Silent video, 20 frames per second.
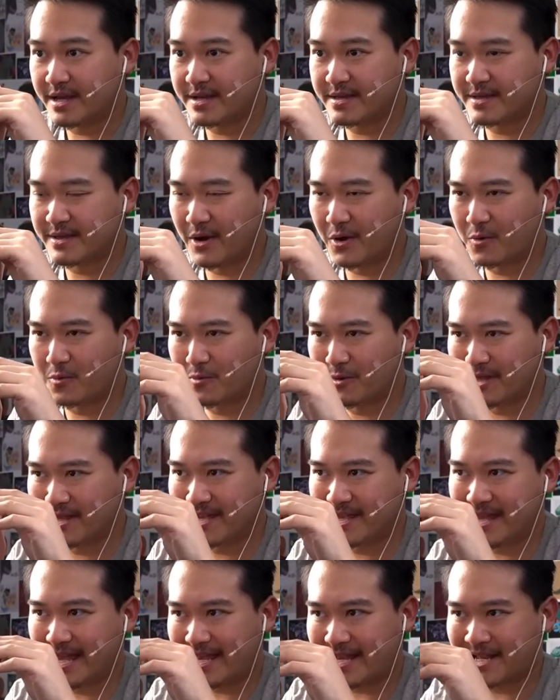no
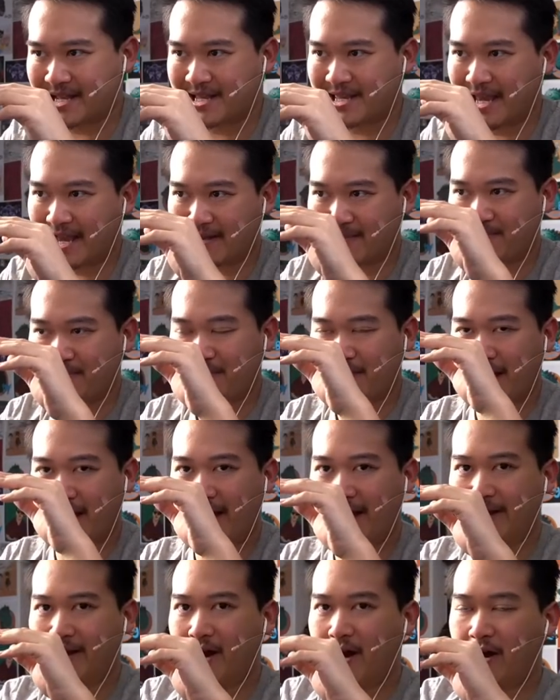really like set
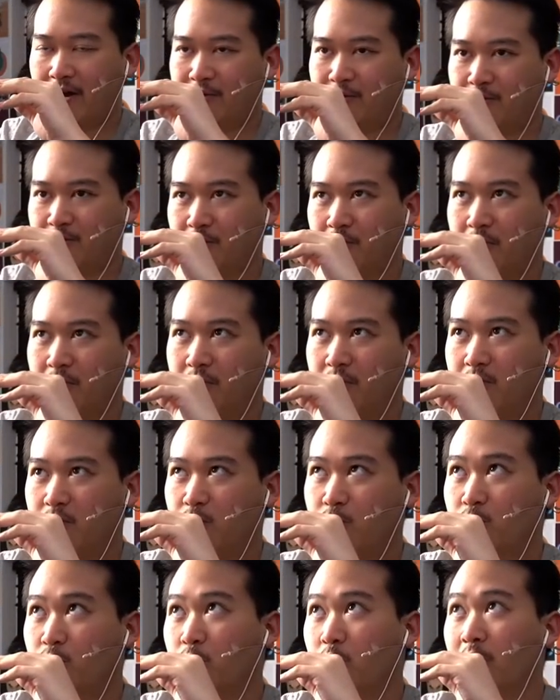plan on
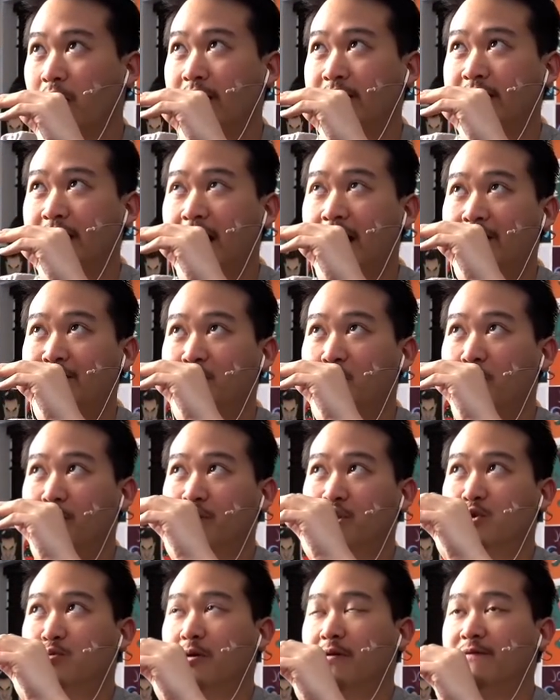when I'm
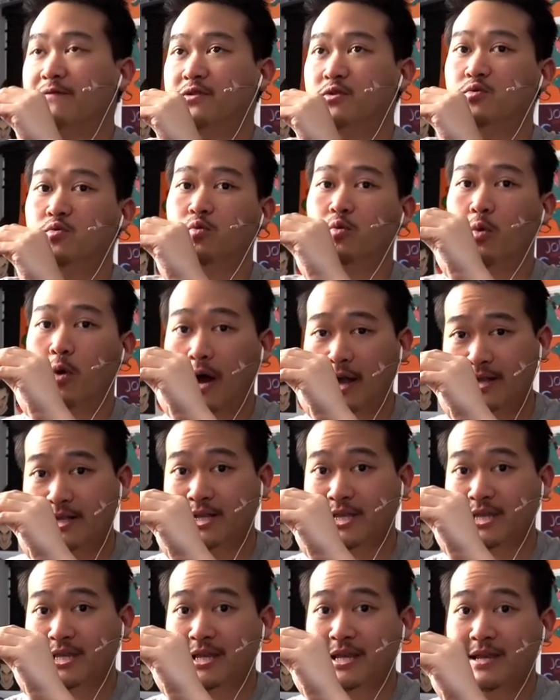going to review
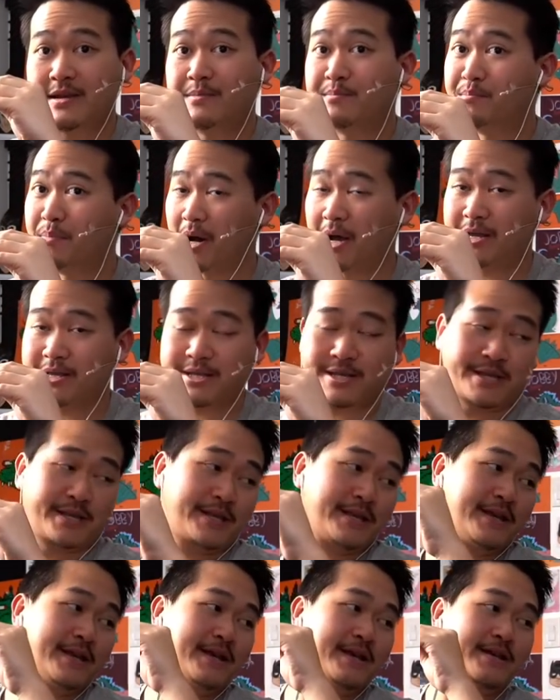what. But
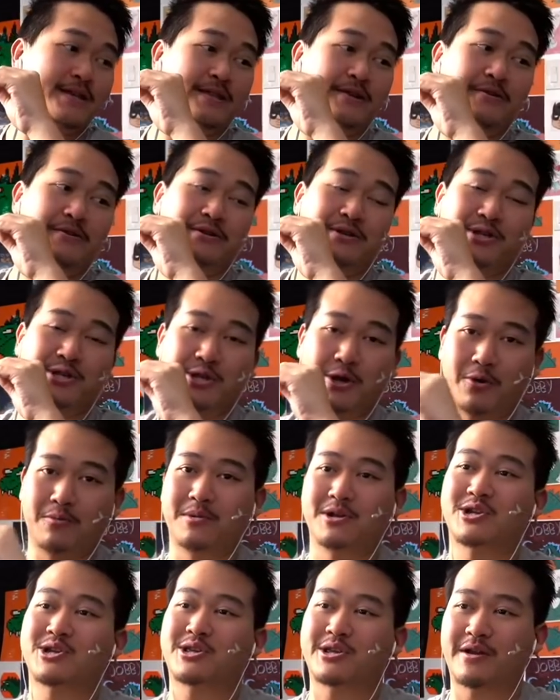there is so
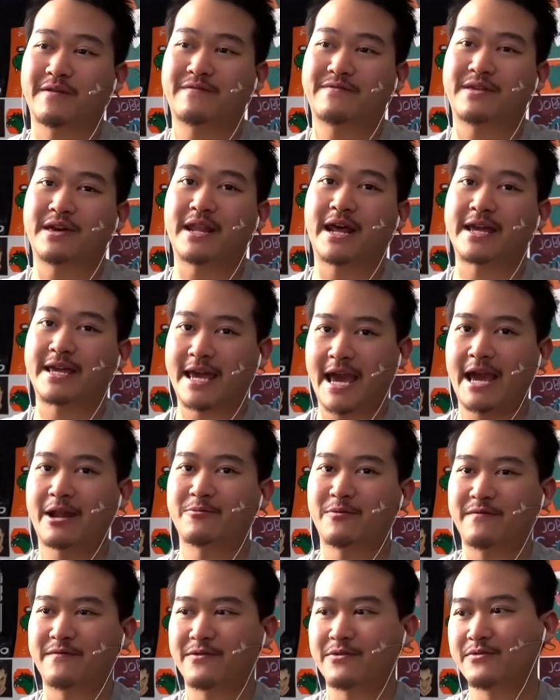much stuff that I can
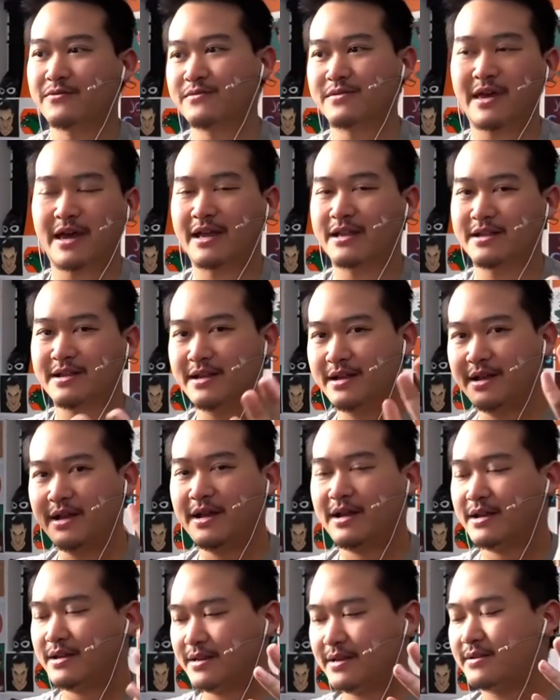review that
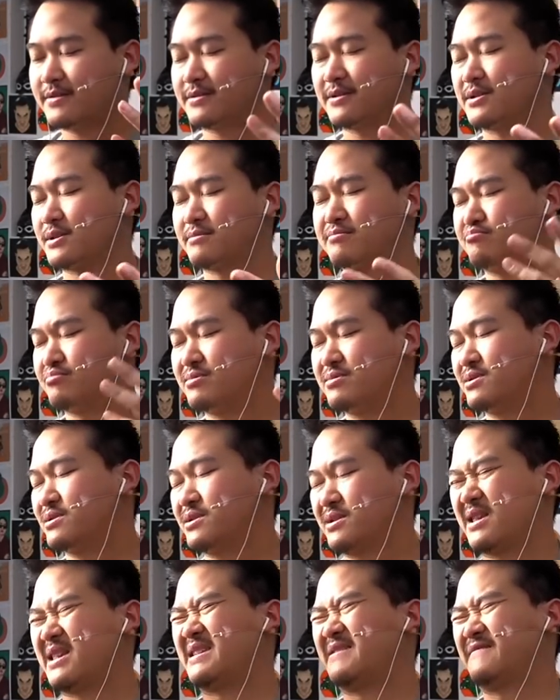just
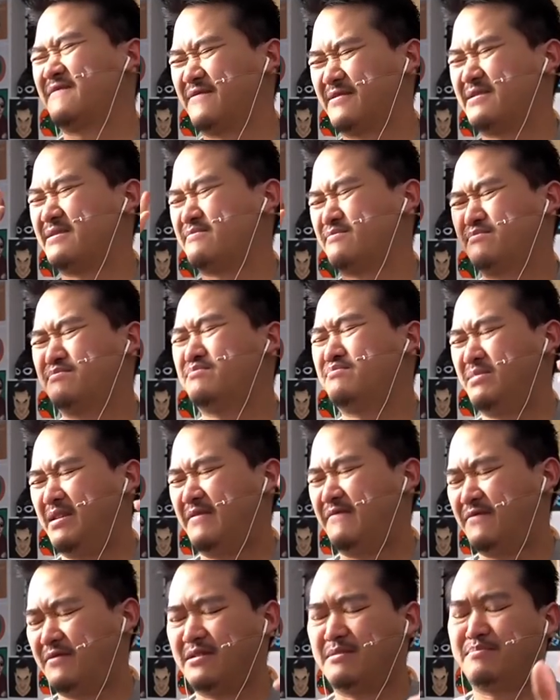
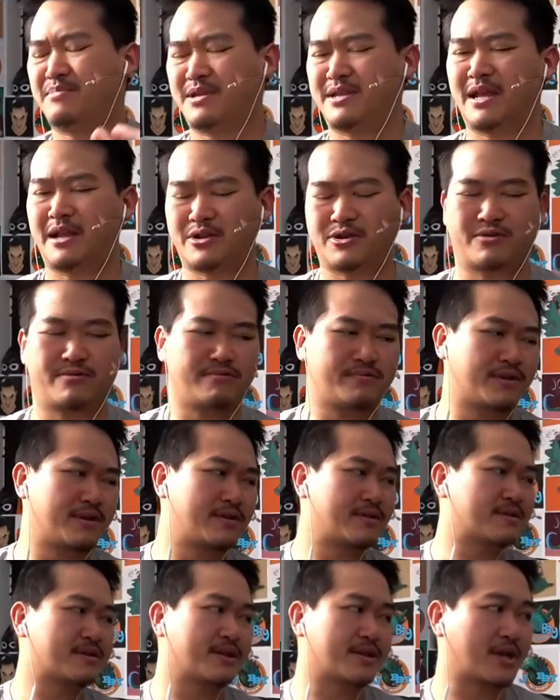infinite potential
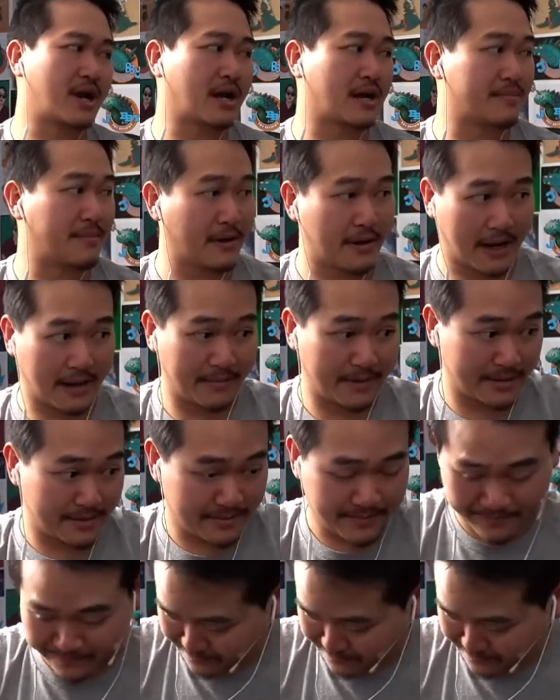to talk about. I mean,